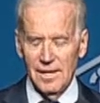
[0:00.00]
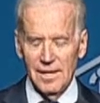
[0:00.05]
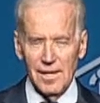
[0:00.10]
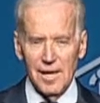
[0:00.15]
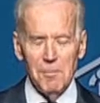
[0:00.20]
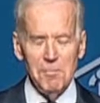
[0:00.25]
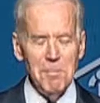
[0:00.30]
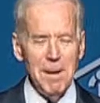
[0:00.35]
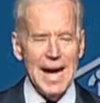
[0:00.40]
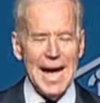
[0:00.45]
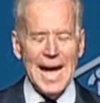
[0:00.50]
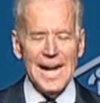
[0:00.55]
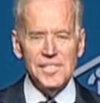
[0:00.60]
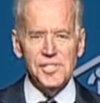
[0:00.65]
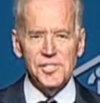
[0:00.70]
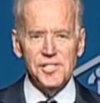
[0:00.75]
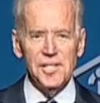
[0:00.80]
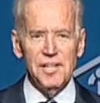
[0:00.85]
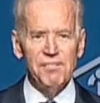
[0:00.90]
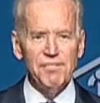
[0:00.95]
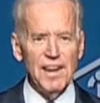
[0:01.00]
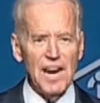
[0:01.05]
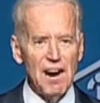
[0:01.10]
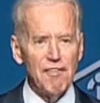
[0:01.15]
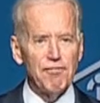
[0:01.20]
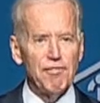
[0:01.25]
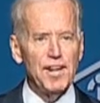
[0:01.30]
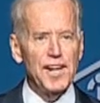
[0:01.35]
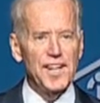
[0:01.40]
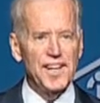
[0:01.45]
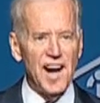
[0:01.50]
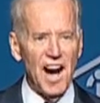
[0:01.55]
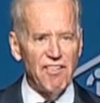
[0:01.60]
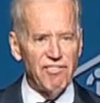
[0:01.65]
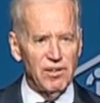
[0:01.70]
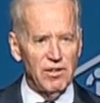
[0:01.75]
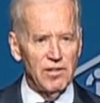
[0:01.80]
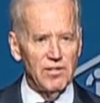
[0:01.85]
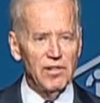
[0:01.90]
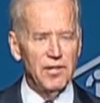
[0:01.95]
imagine if every
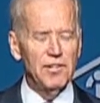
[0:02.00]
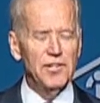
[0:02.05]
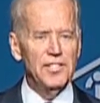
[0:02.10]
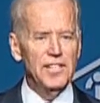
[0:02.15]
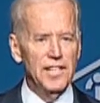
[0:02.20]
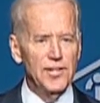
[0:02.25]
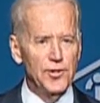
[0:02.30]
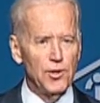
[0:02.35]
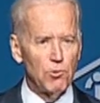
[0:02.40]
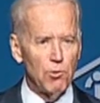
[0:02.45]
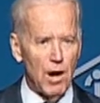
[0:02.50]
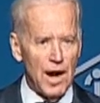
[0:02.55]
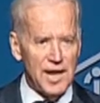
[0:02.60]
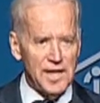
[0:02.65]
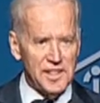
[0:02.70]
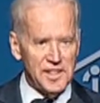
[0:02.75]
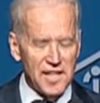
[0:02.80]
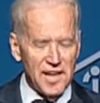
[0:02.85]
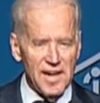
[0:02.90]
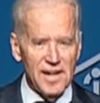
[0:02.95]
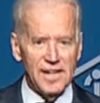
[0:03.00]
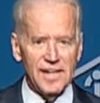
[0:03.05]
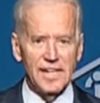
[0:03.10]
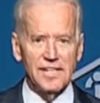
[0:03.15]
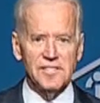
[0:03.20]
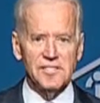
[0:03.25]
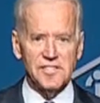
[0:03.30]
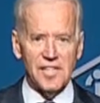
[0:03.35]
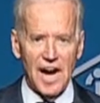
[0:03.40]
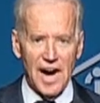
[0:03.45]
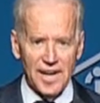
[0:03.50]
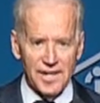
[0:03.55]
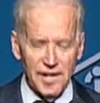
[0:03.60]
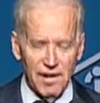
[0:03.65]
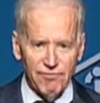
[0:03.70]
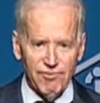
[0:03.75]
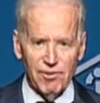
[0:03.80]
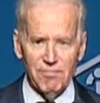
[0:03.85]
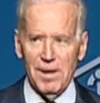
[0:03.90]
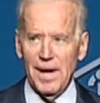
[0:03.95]
governor did the right thing and signed
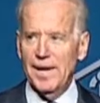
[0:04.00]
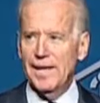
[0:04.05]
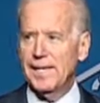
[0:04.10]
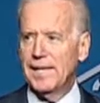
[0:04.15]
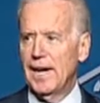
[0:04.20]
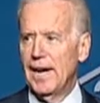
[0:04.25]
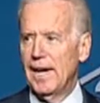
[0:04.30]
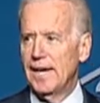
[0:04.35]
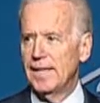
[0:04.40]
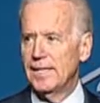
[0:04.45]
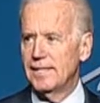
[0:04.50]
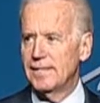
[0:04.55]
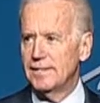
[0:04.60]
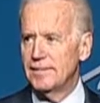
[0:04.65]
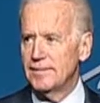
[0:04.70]
up for Medicaid.